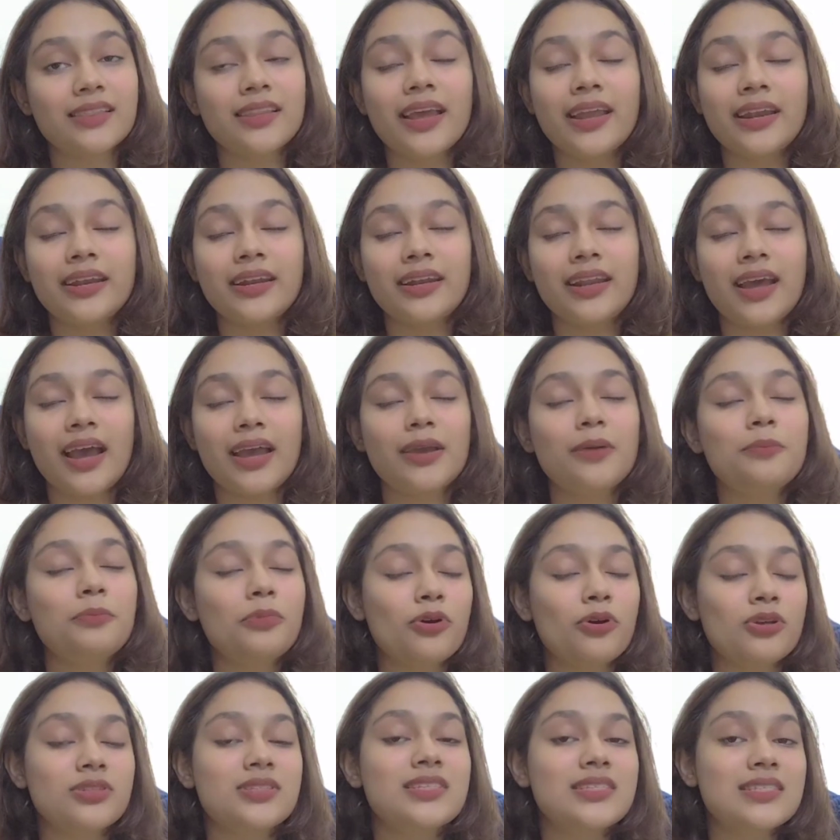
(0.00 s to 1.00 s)
The entire
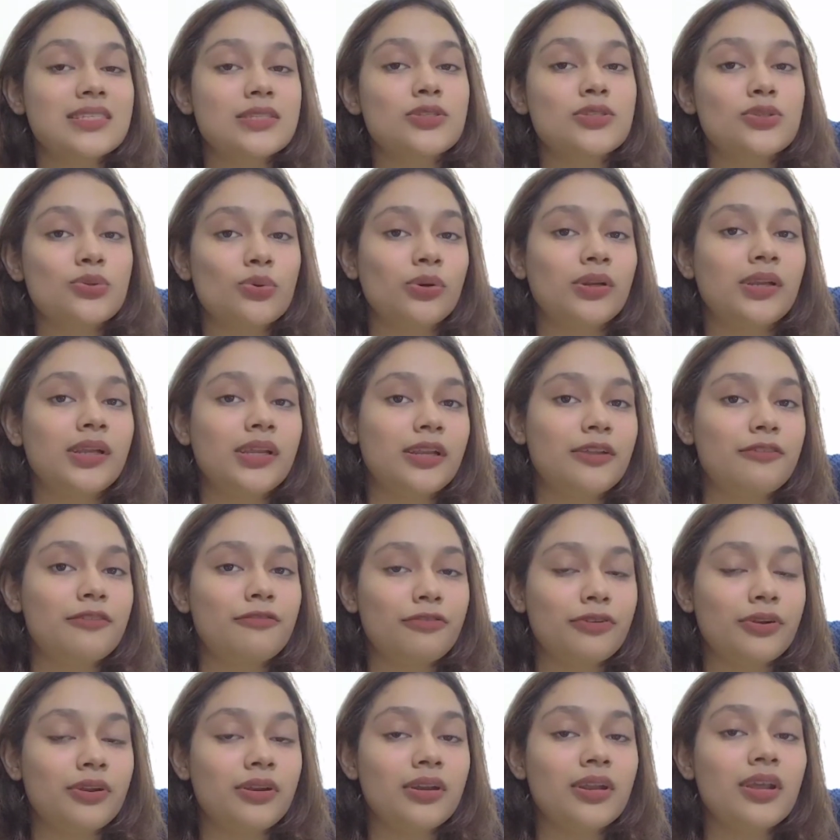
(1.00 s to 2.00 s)
process is totally
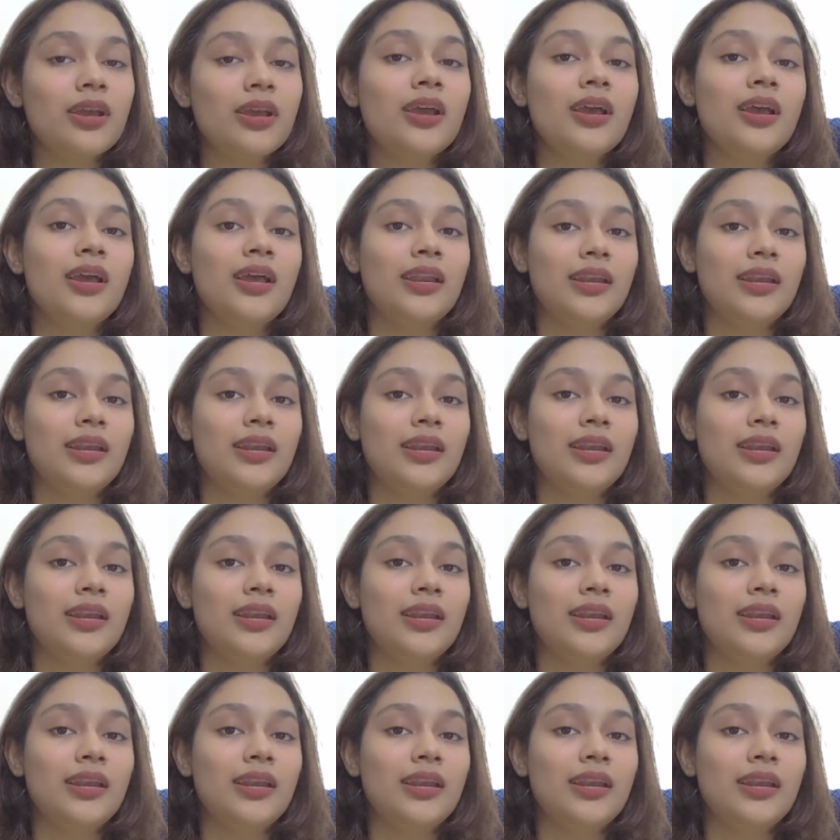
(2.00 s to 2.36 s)
different